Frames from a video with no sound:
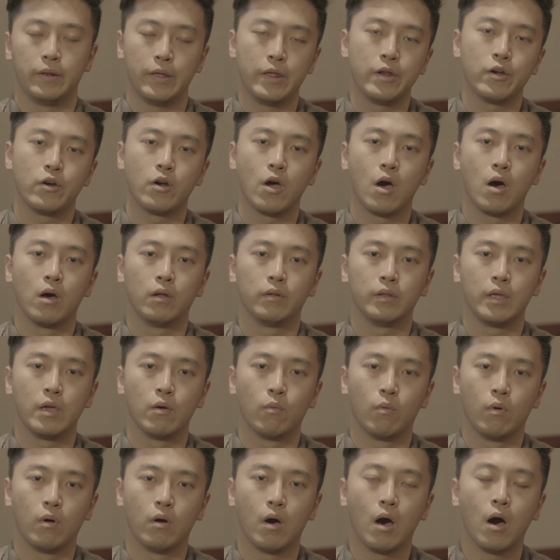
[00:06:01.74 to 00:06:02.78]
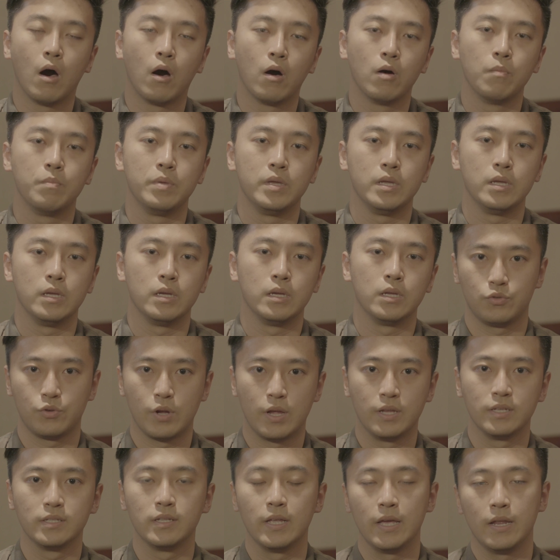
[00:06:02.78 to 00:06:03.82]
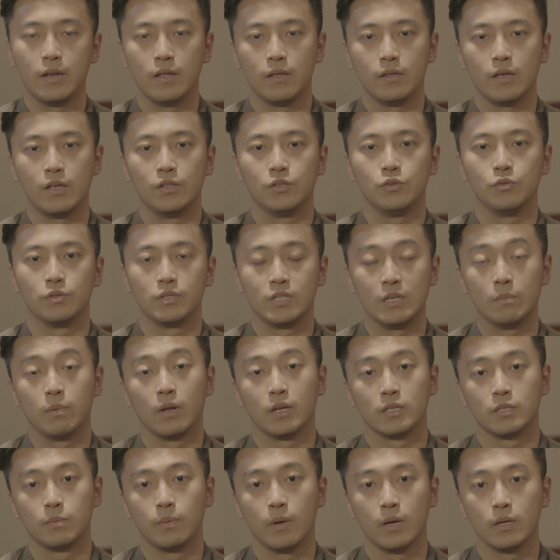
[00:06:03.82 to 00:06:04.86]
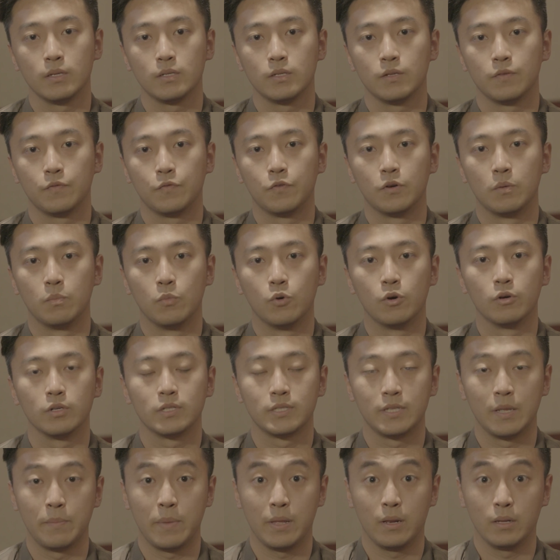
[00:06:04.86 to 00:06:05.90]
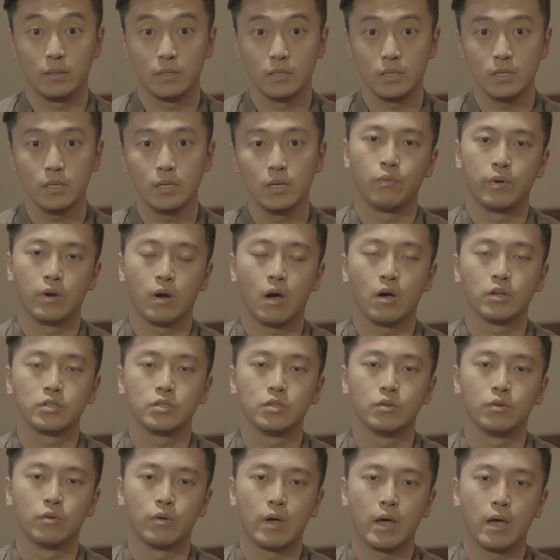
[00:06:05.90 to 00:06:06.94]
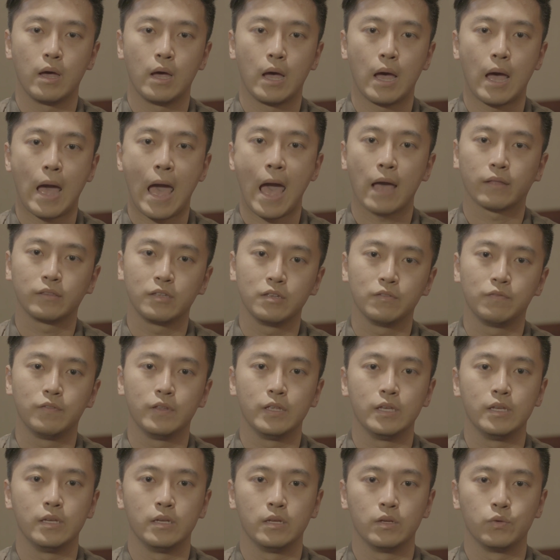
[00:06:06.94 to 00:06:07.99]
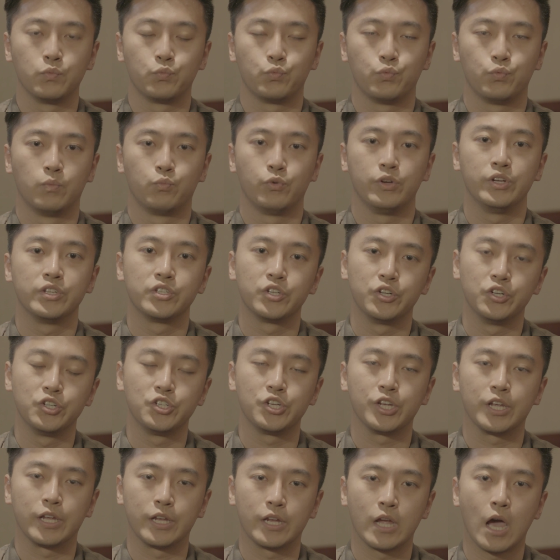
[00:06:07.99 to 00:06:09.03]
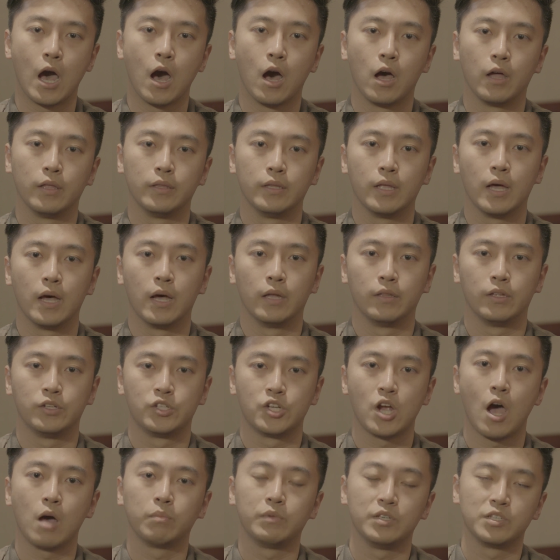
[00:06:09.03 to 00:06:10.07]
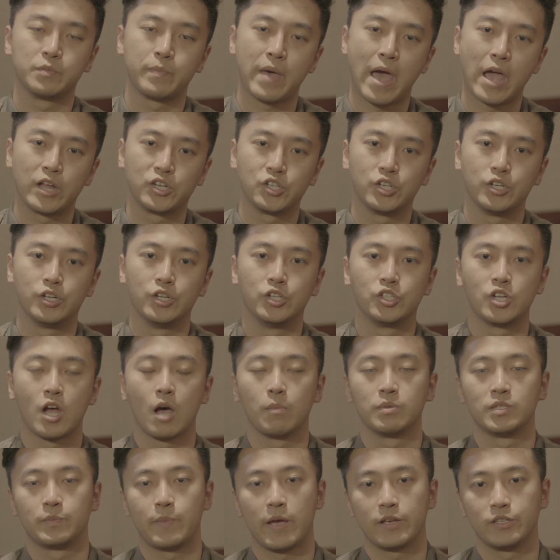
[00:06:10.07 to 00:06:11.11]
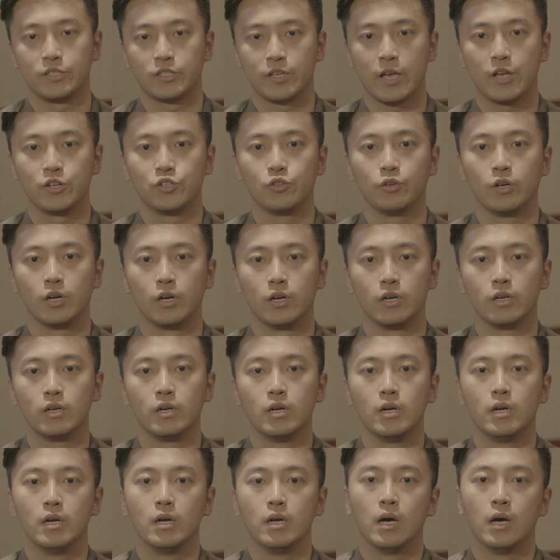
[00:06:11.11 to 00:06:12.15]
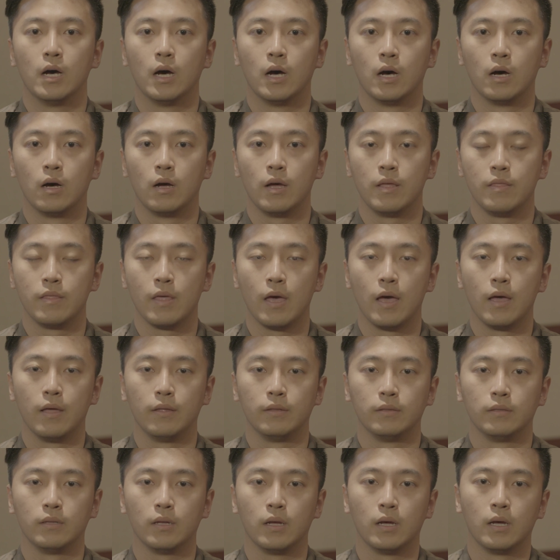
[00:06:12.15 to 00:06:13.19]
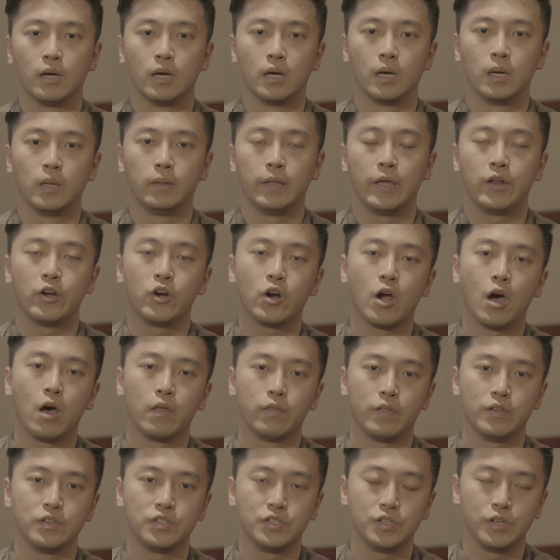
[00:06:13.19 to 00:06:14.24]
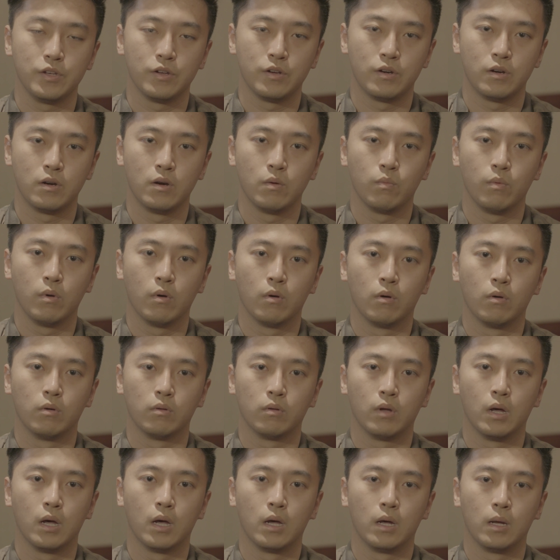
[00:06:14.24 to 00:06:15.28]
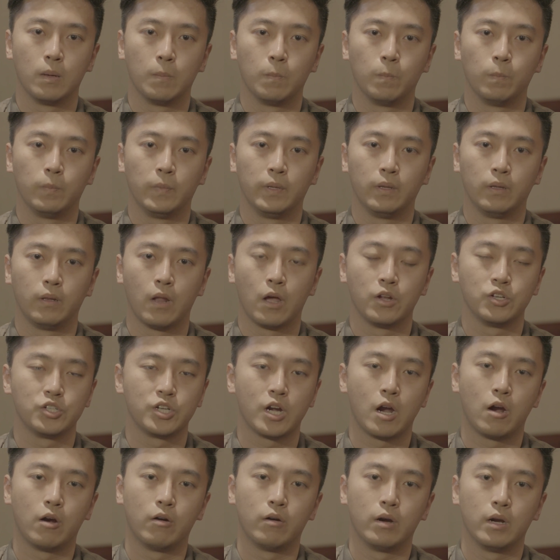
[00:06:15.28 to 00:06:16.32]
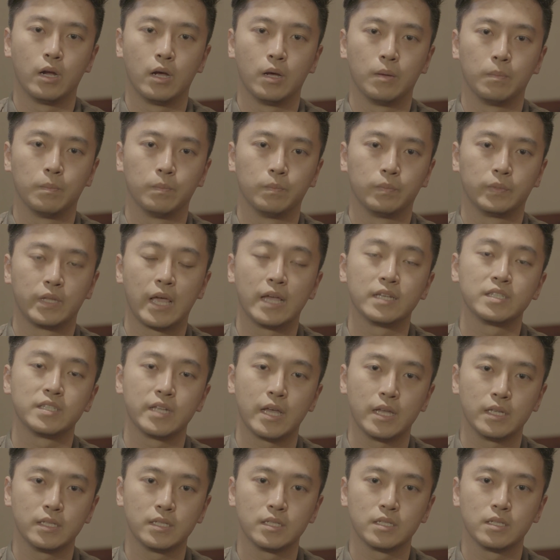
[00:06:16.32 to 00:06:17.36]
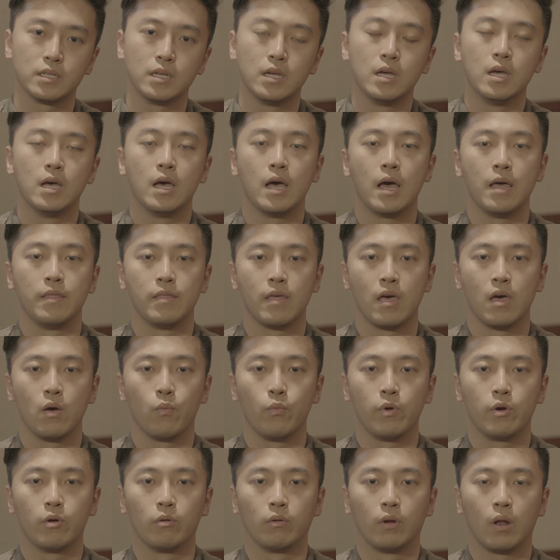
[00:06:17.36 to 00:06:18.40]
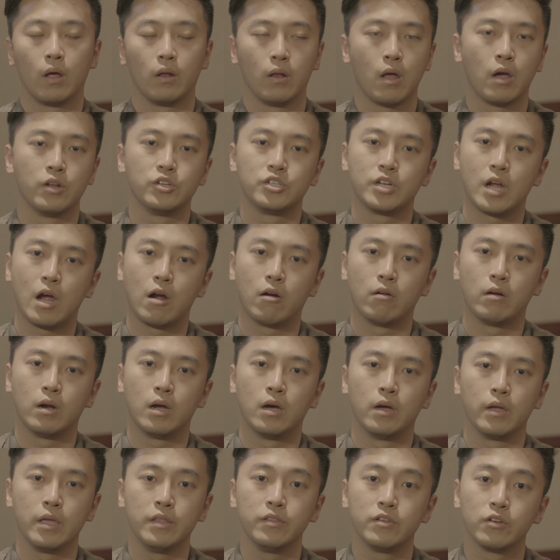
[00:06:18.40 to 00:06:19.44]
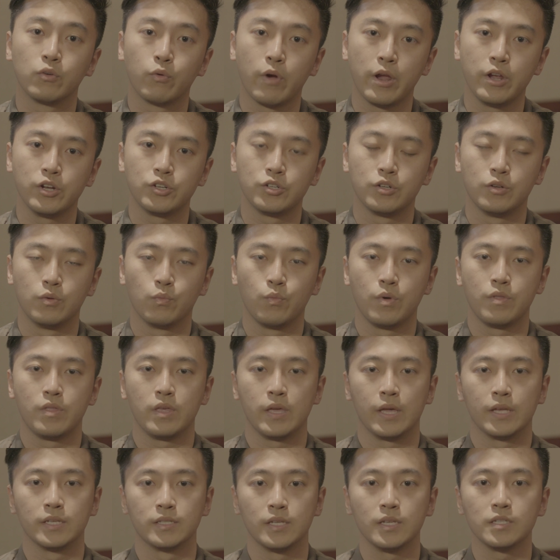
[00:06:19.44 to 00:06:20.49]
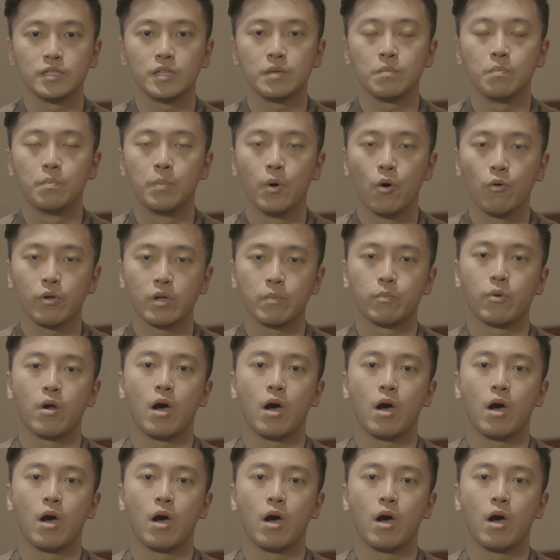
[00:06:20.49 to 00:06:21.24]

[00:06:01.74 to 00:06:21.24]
Later on, it will all be translated into C++ for more stability. We're also actively researching on uh, the job dispatcher, job spec scheduler, uh, and then uh, later on this year, we'll um, launch our um, testnets and then we'll launch our uh, integration with the existing BOINC